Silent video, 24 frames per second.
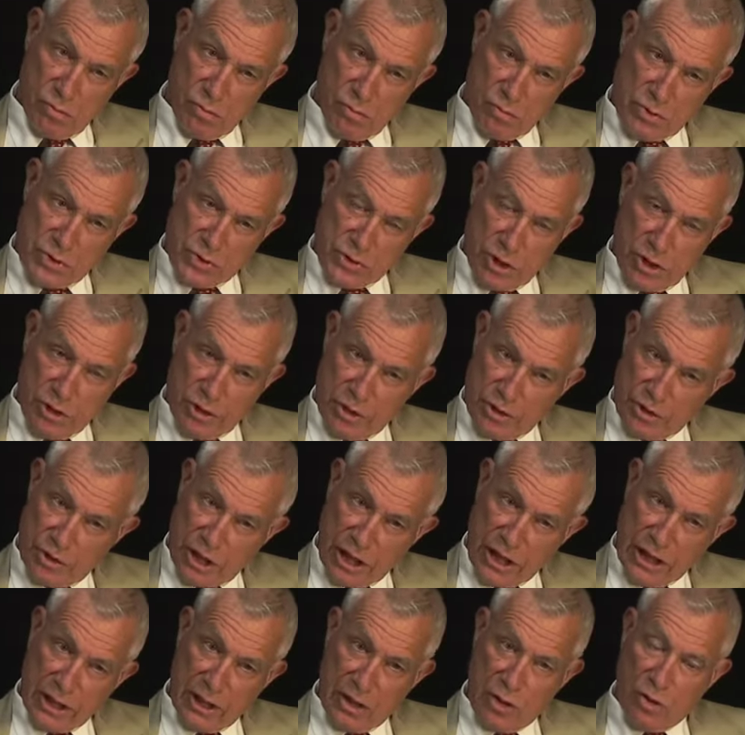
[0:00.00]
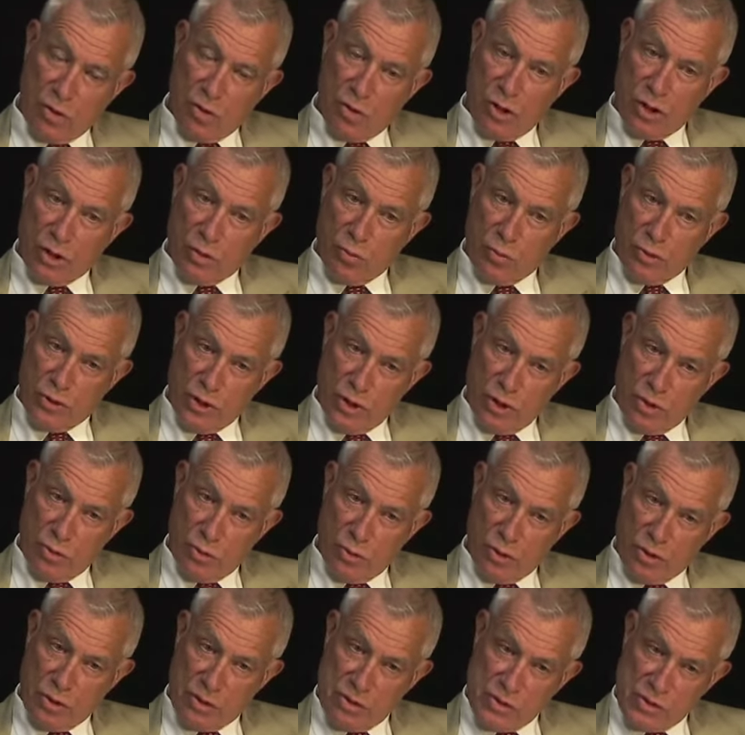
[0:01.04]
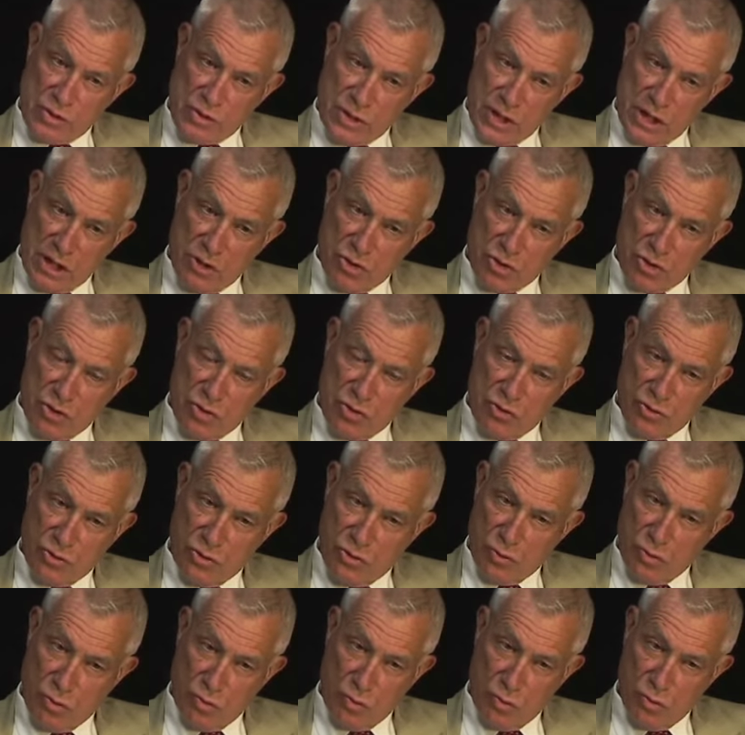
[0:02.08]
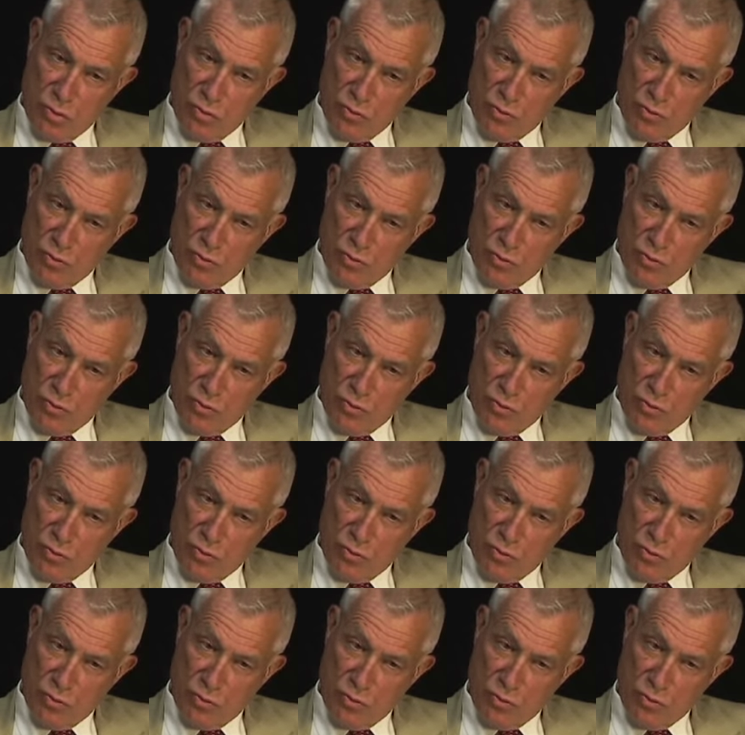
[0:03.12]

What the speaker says: start a dialogue with the organization to